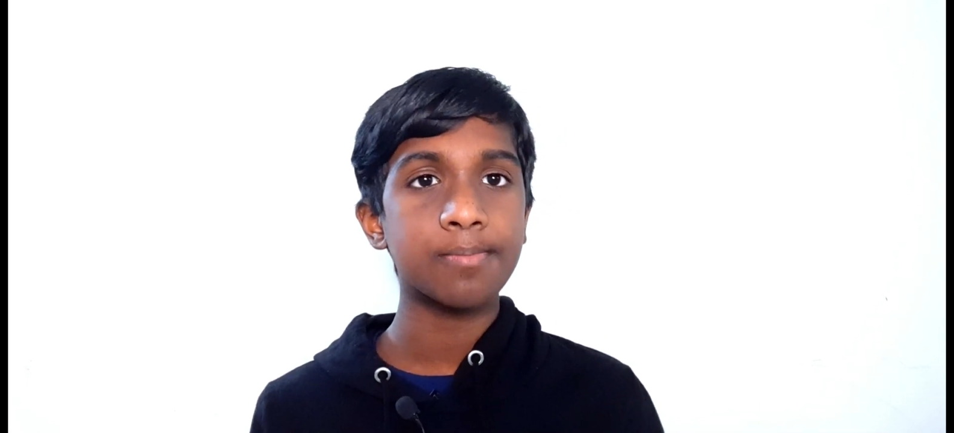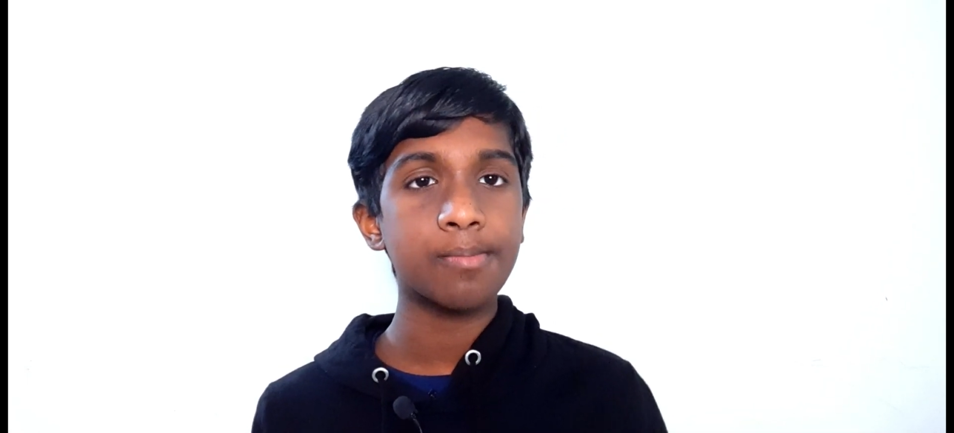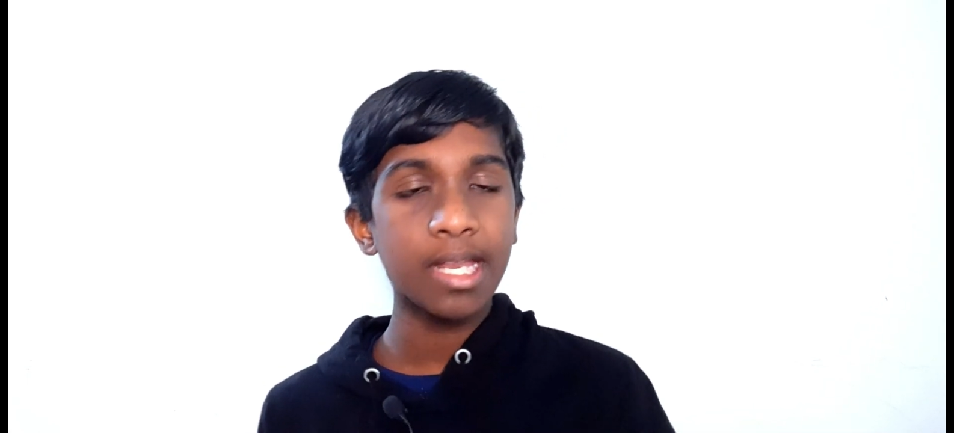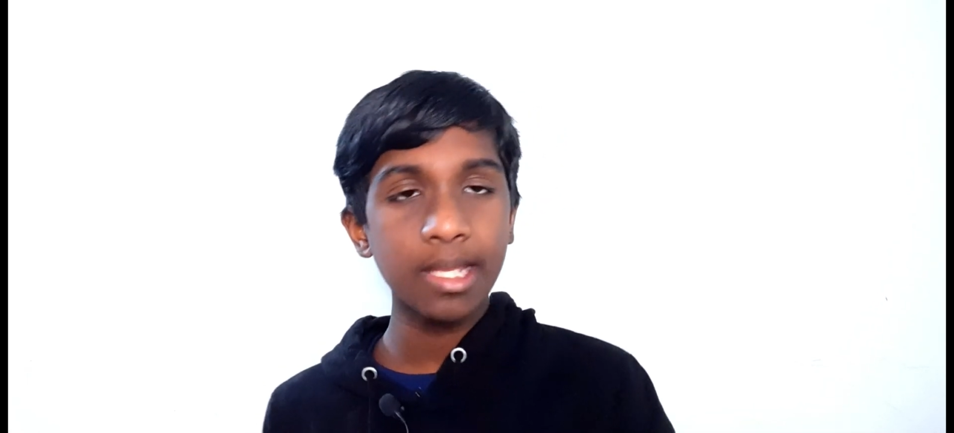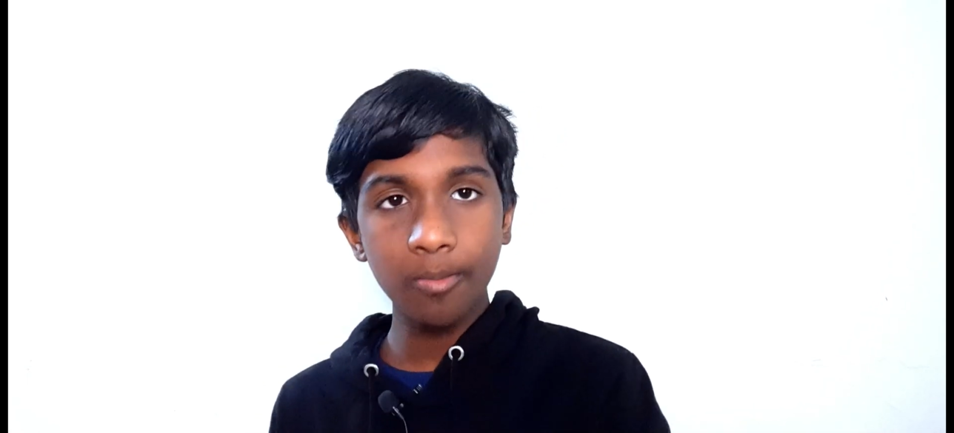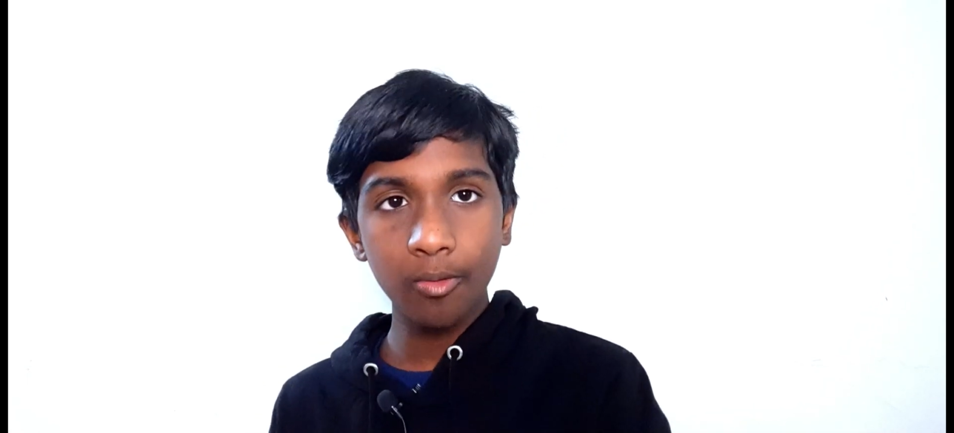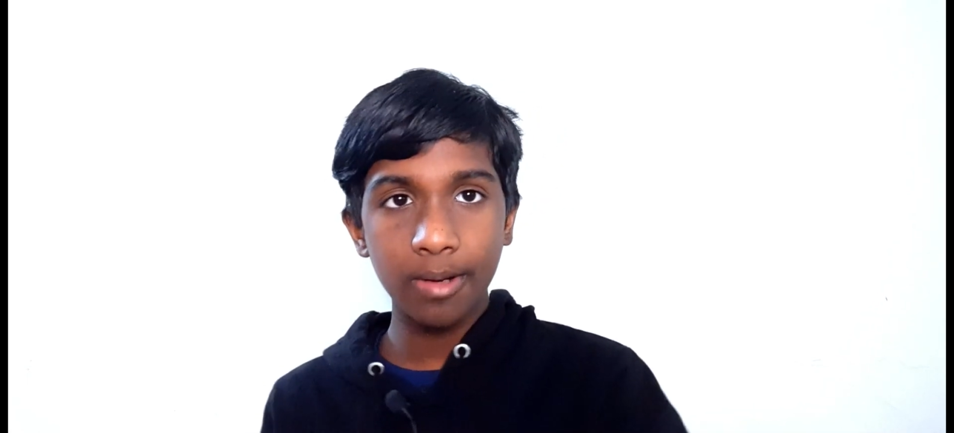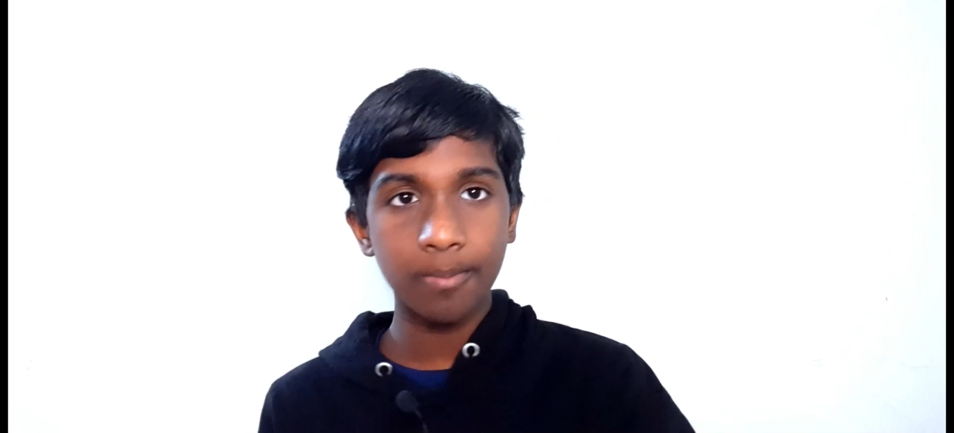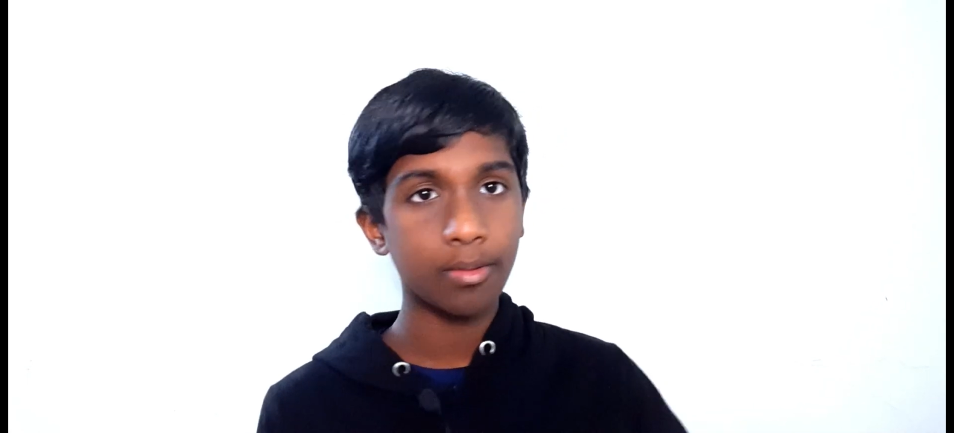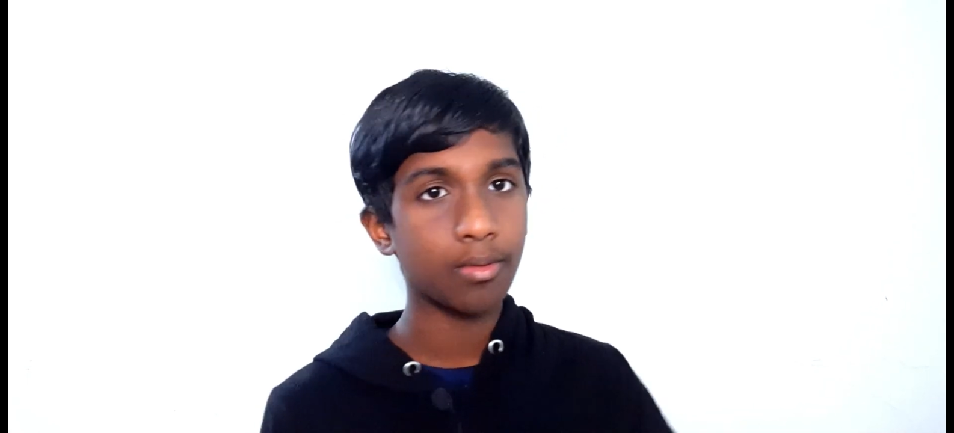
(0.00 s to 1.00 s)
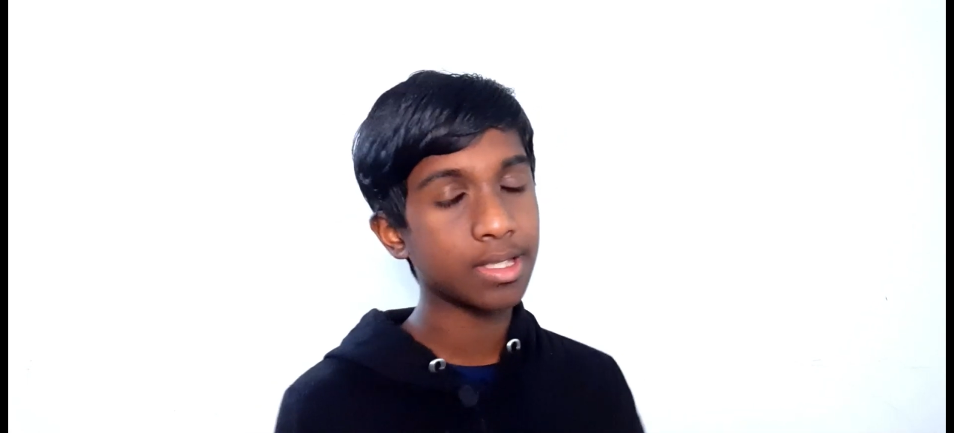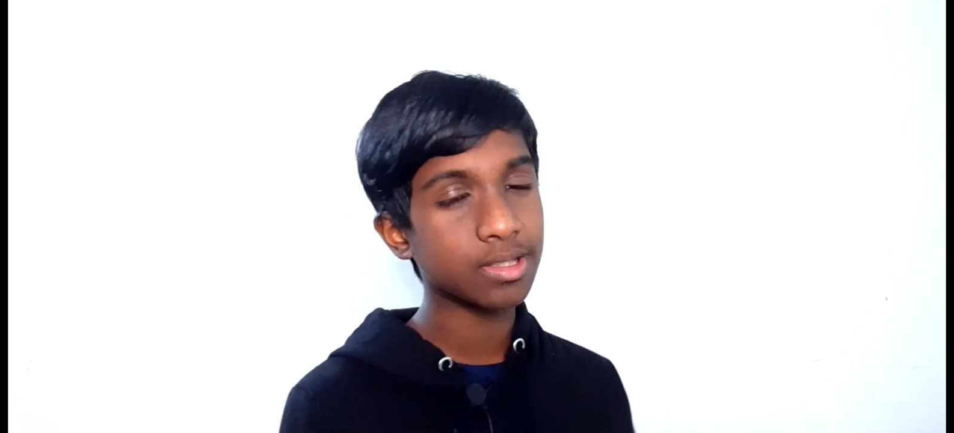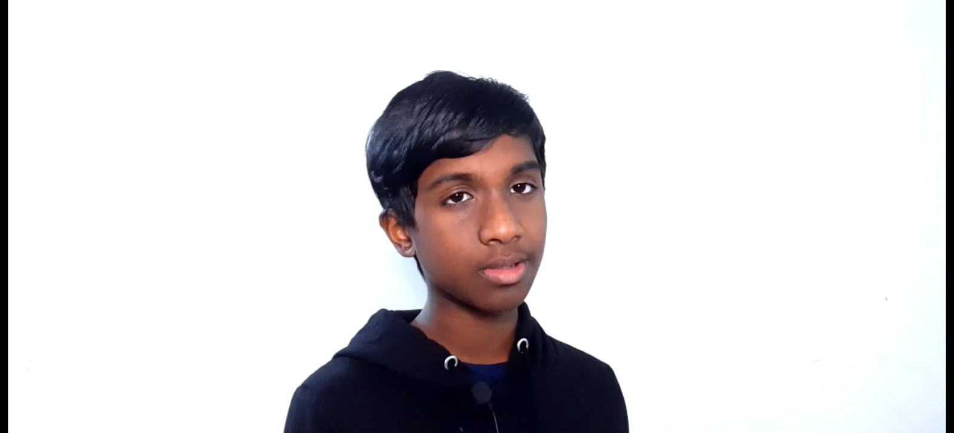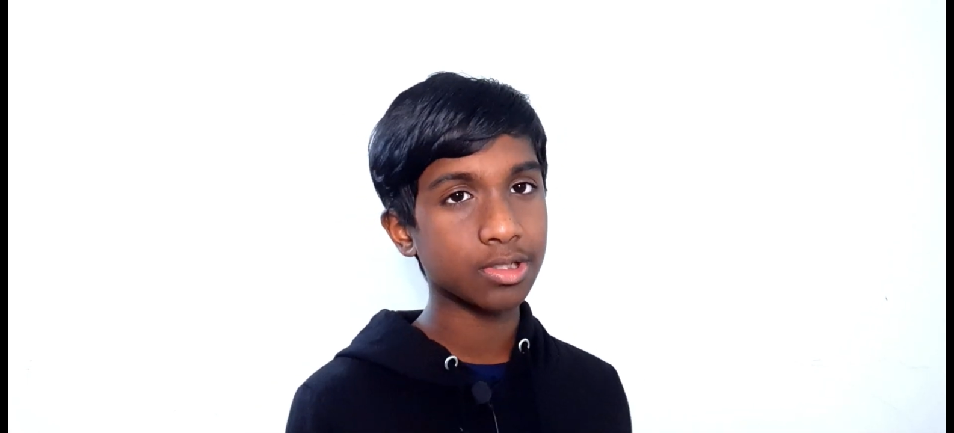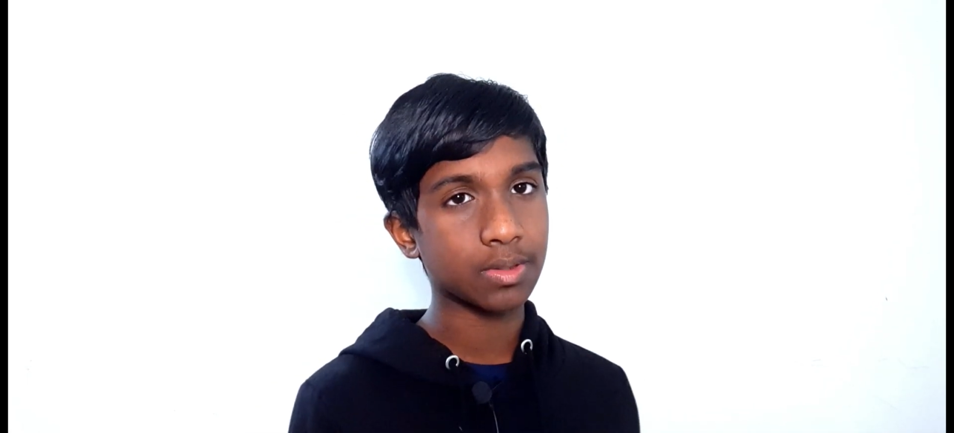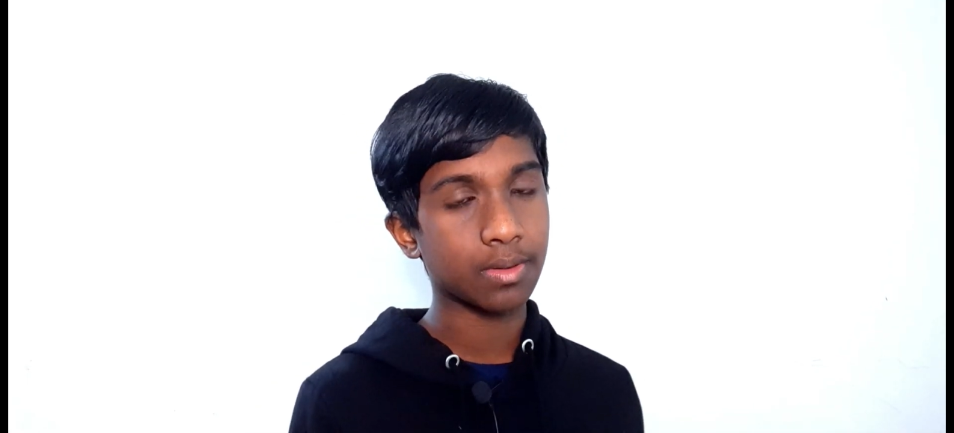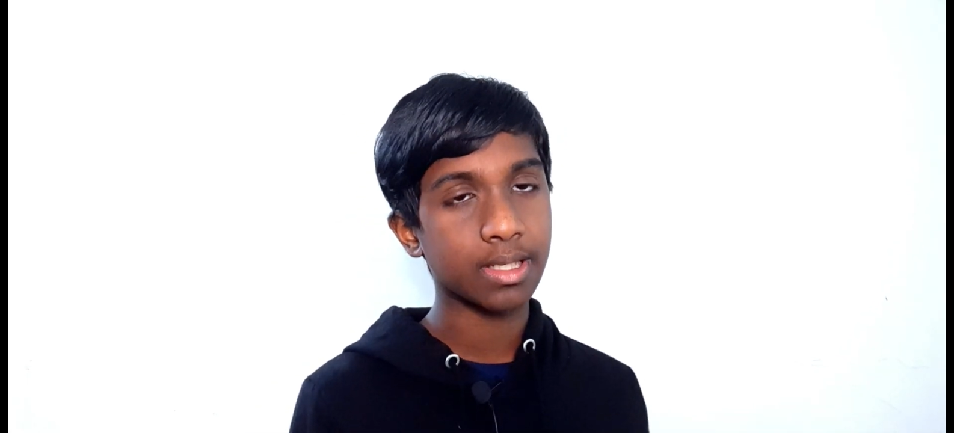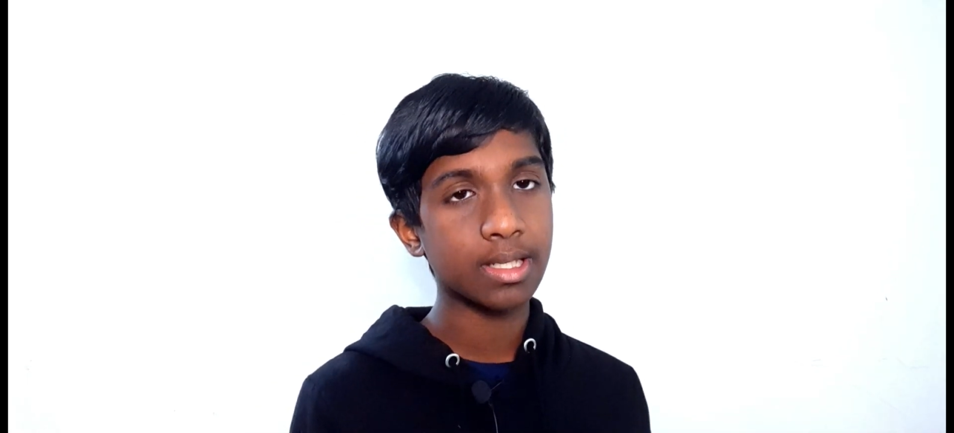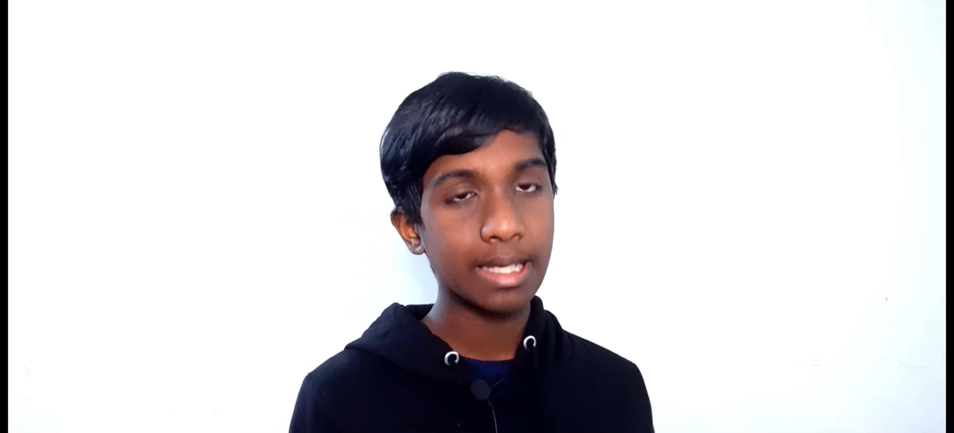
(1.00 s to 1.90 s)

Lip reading: many more employees will join.